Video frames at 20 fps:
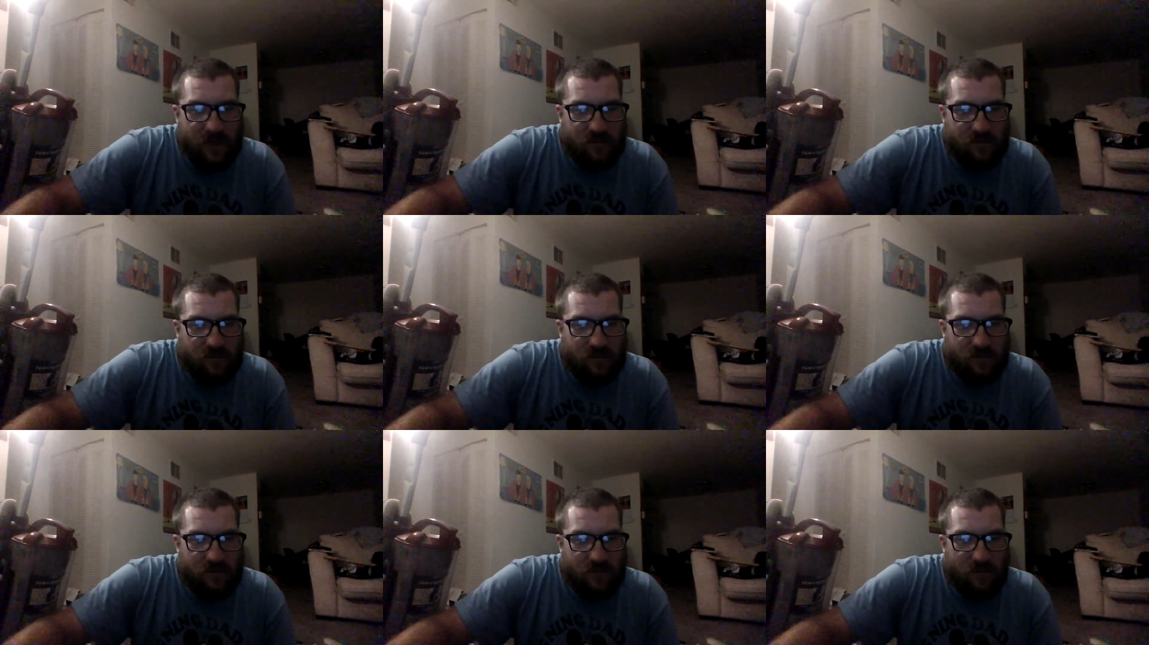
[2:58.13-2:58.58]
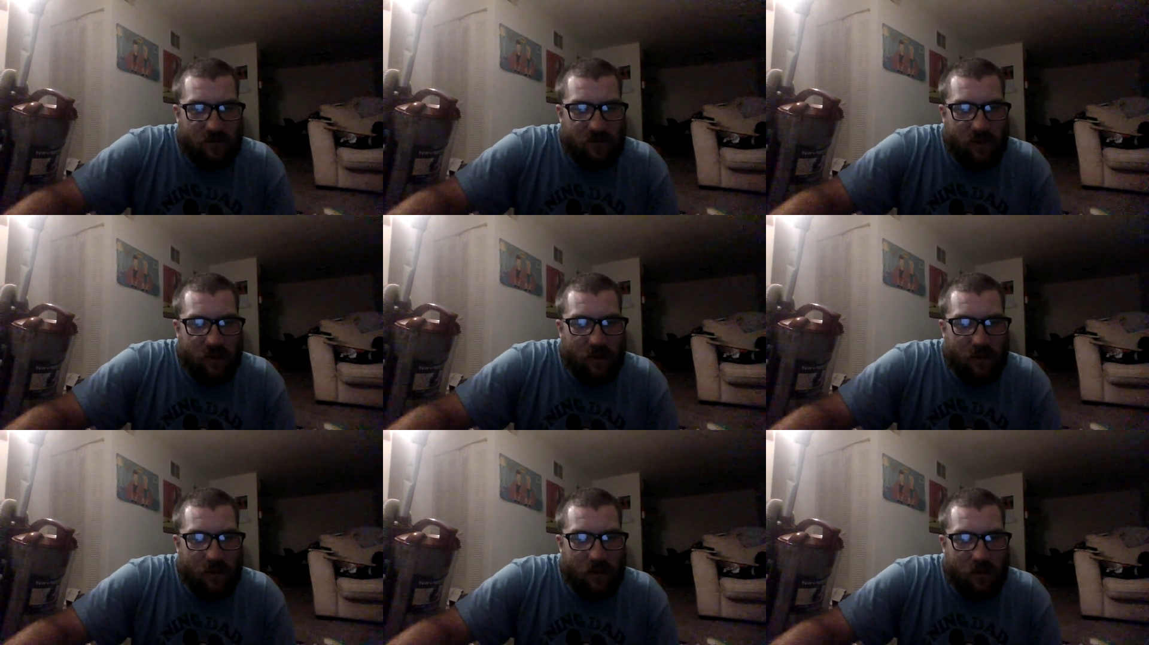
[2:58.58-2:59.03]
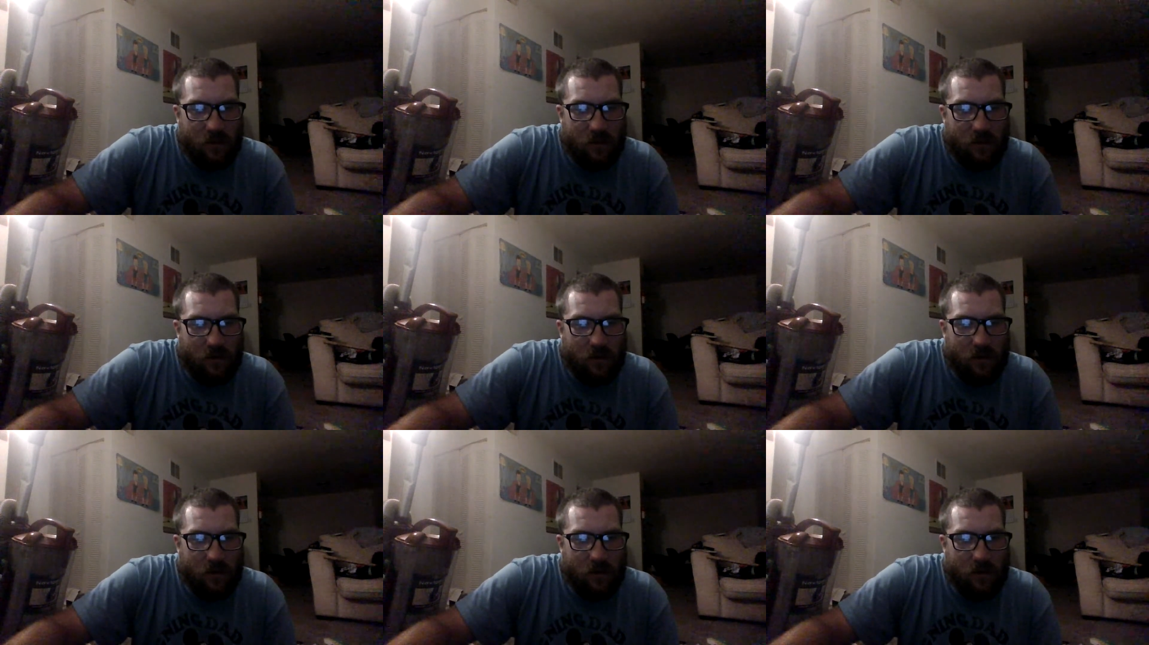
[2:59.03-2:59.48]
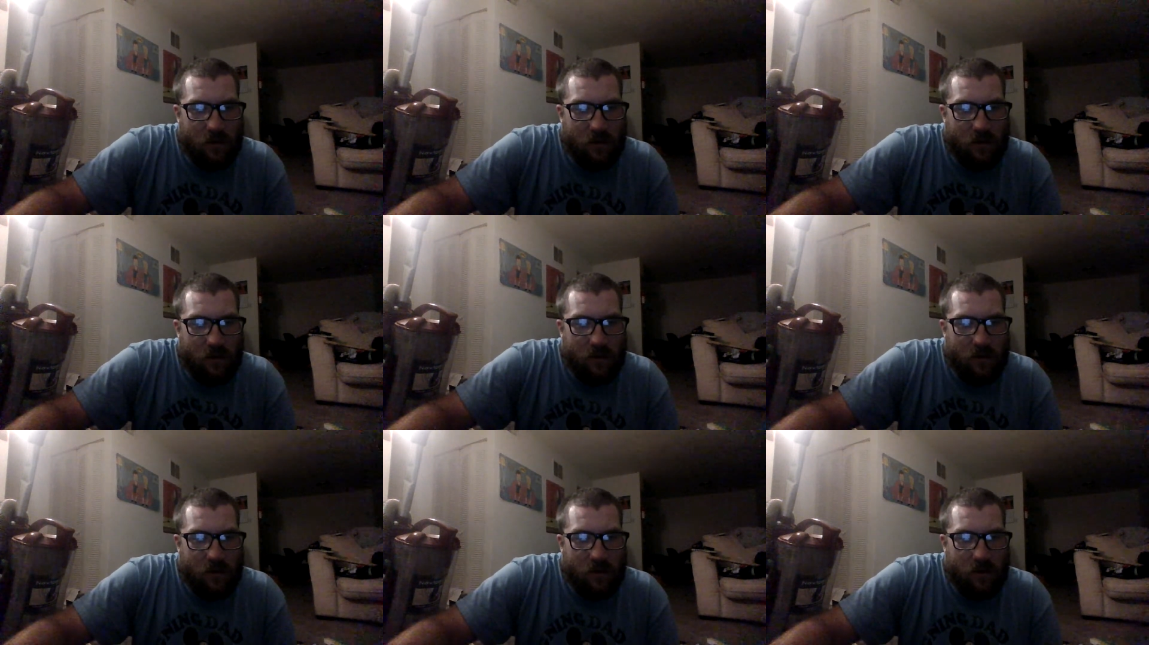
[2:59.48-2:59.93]

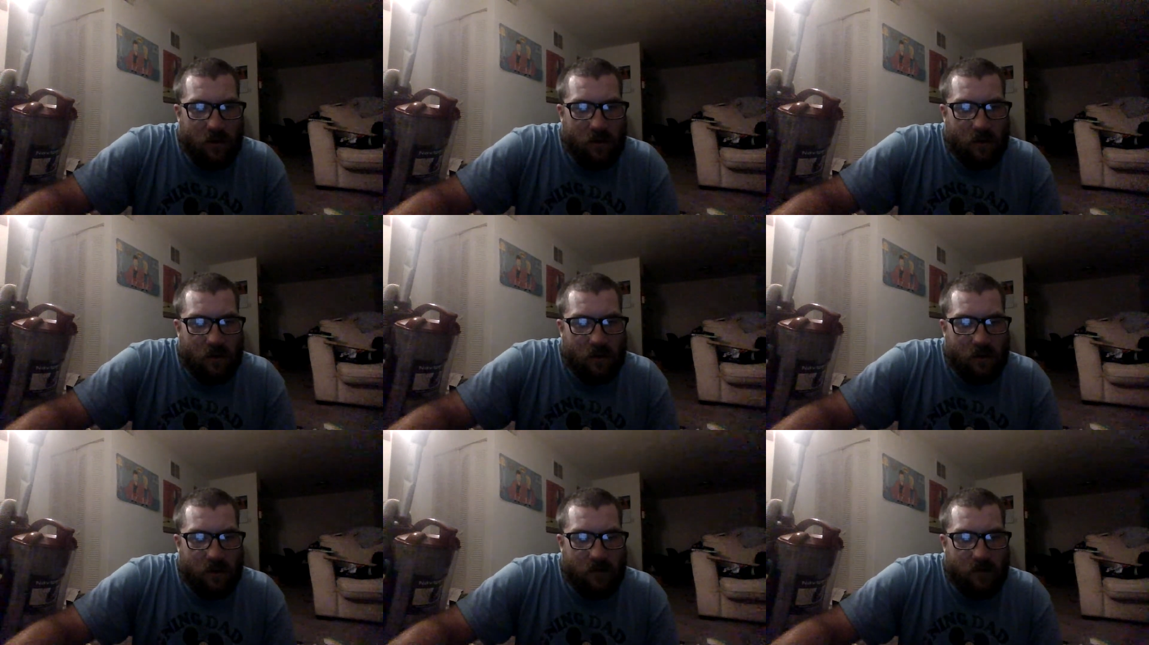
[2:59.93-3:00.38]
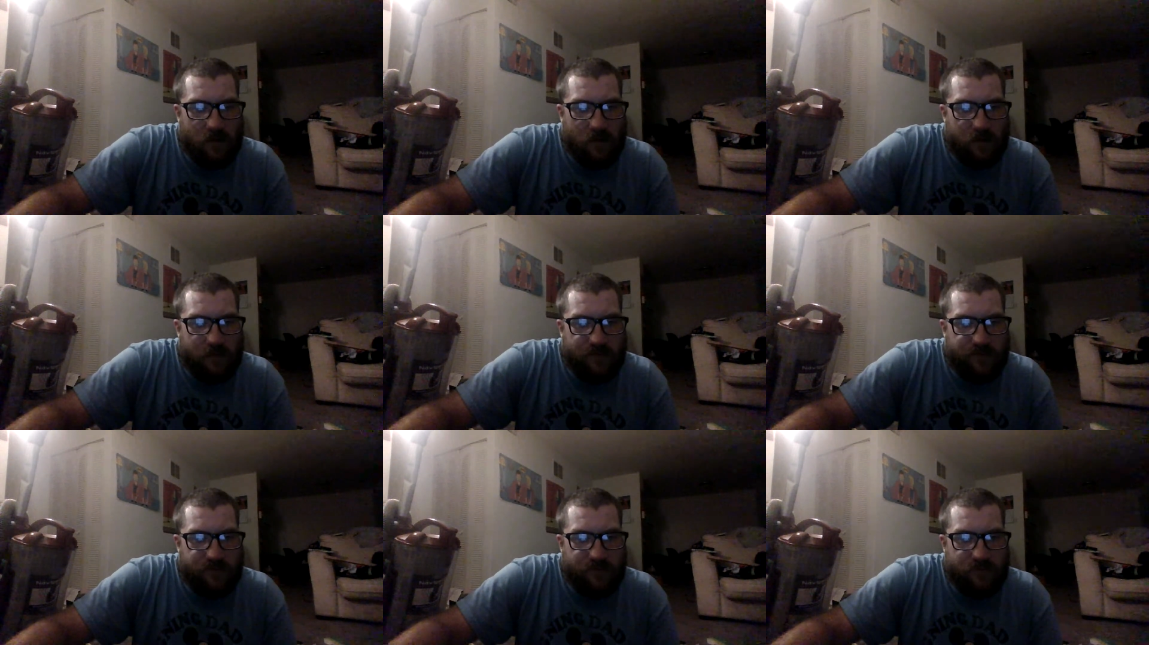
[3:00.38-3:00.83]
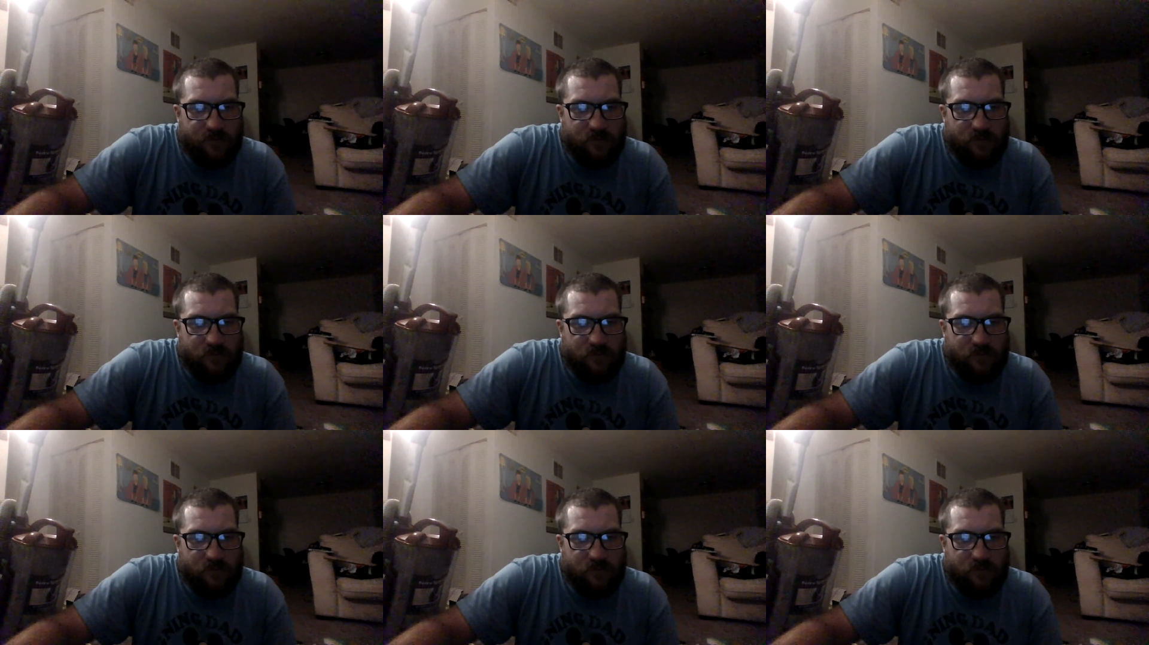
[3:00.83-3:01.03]
No one is speaking in this clip.